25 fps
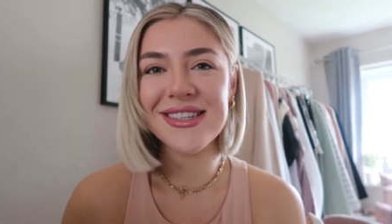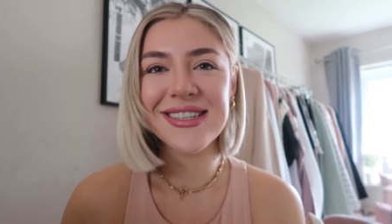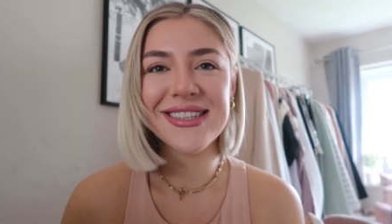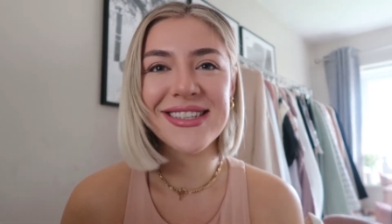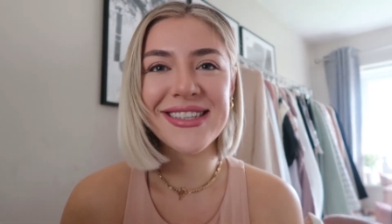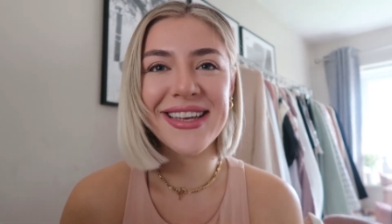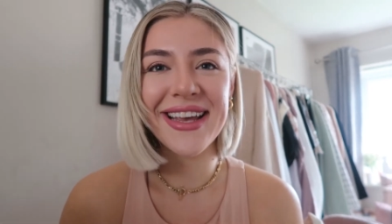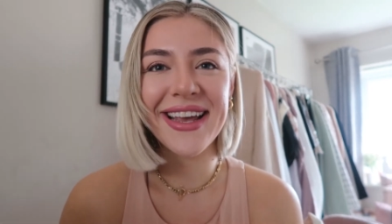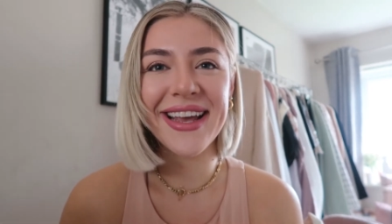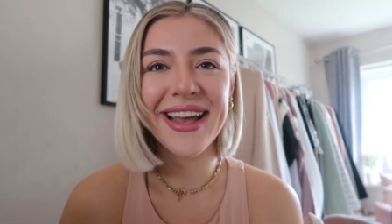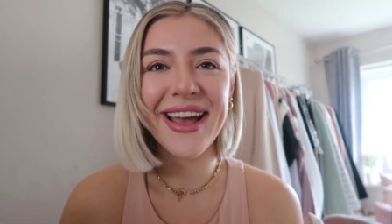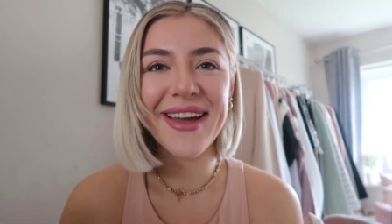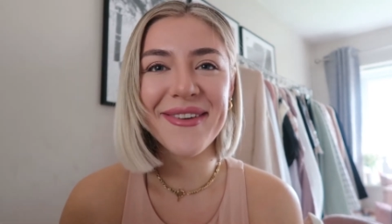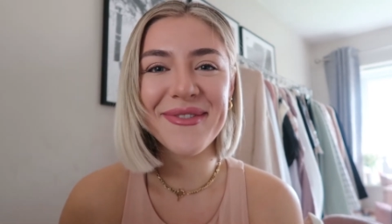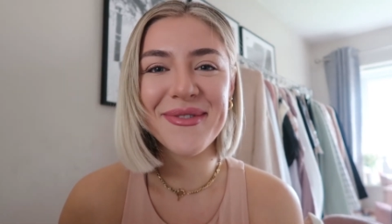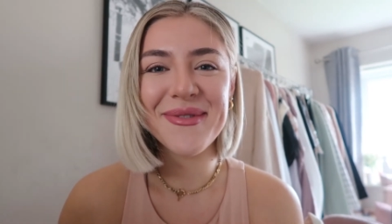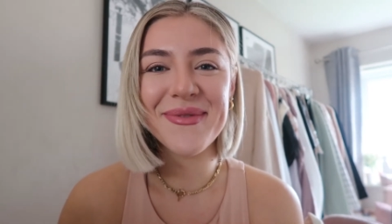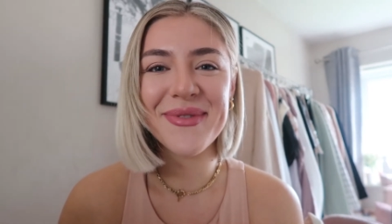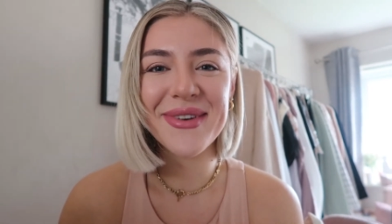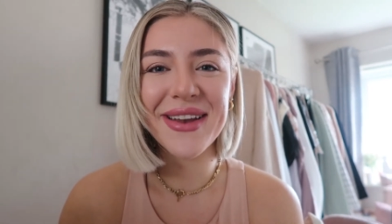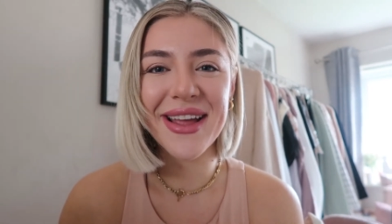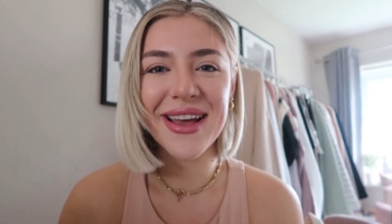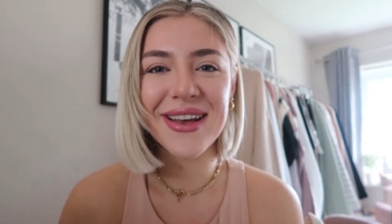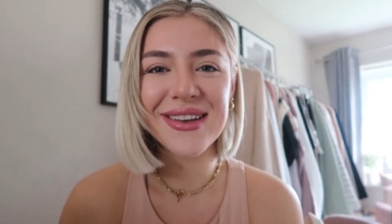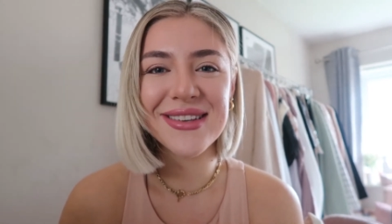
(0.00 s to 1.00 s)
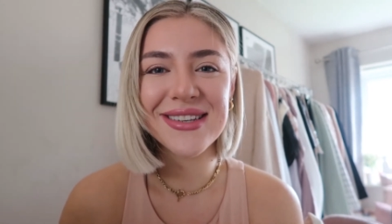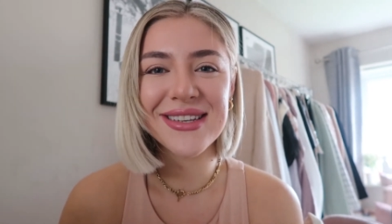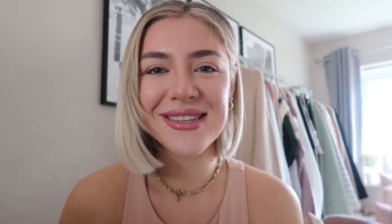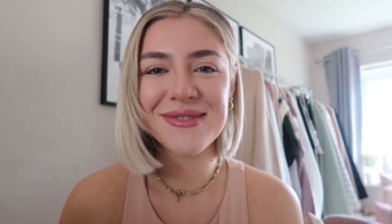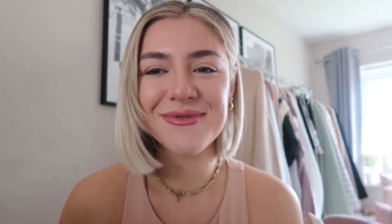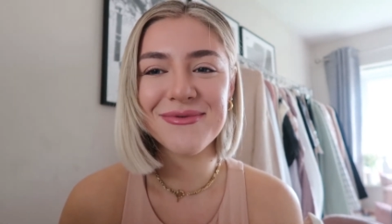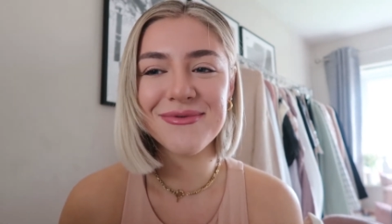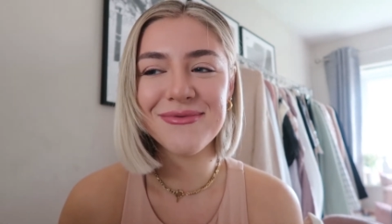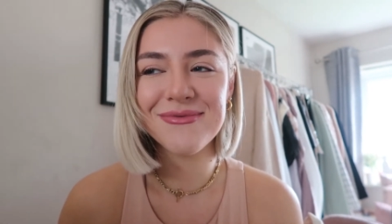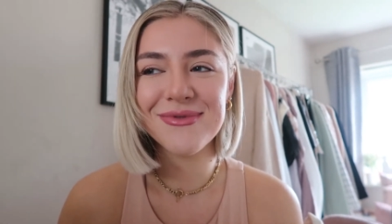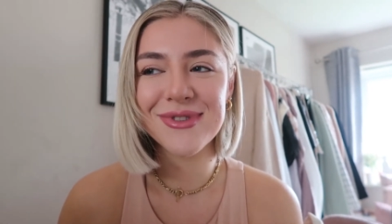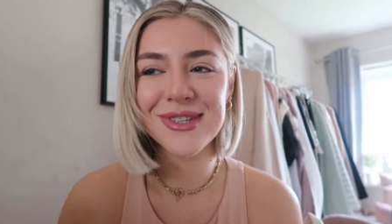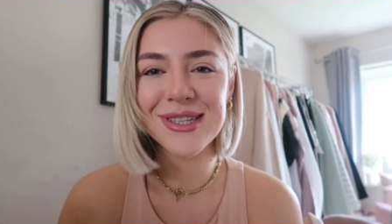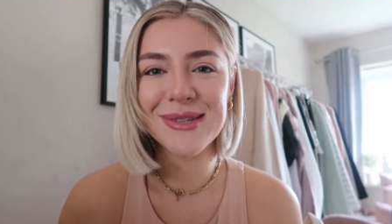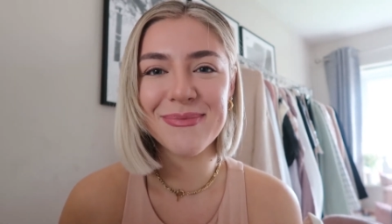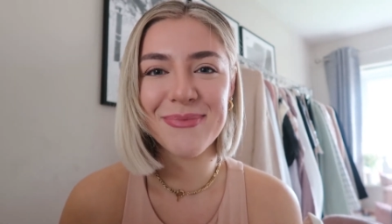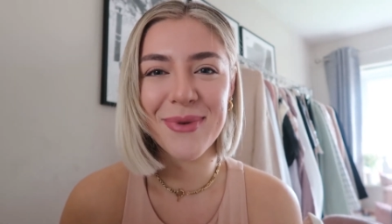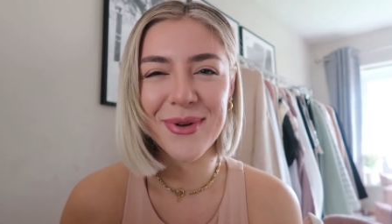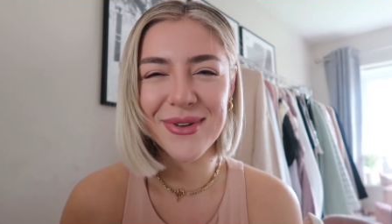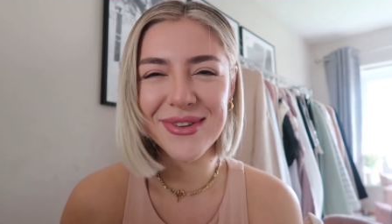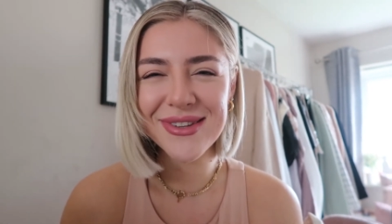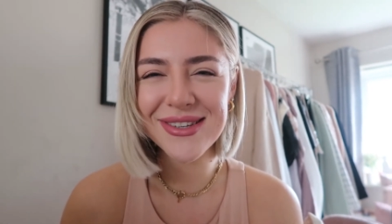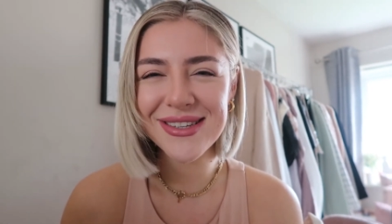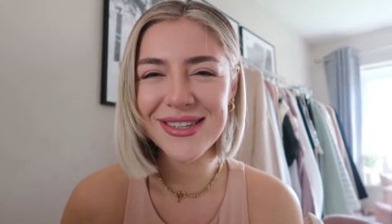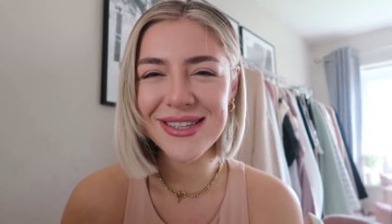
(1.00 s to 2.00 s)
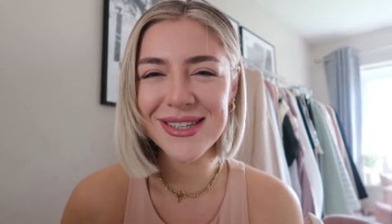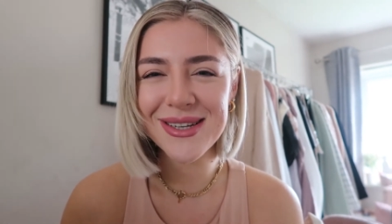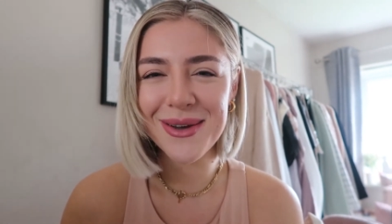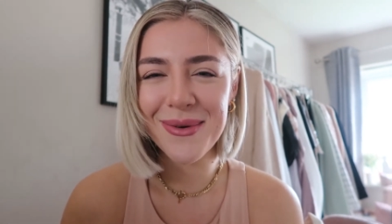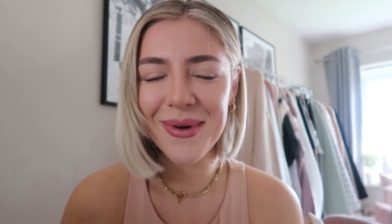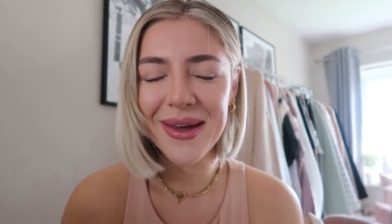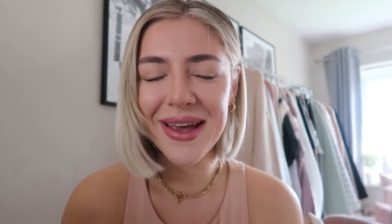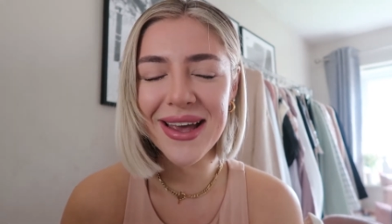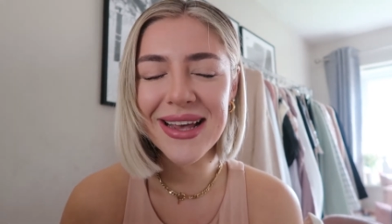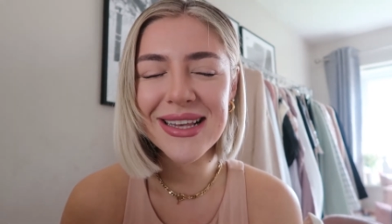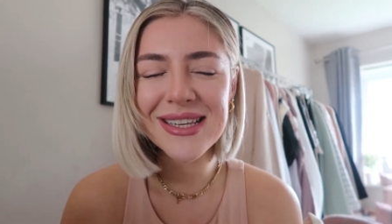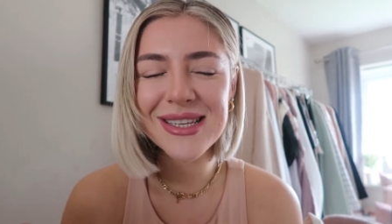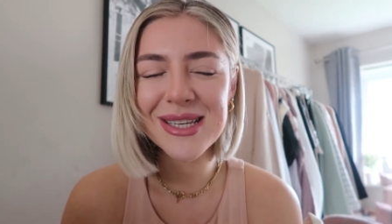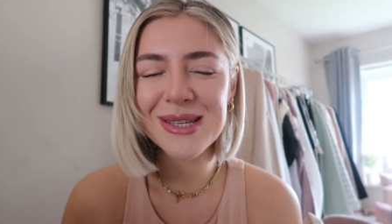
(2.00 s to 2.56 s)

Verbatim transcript: just seeing everybody else's response to it,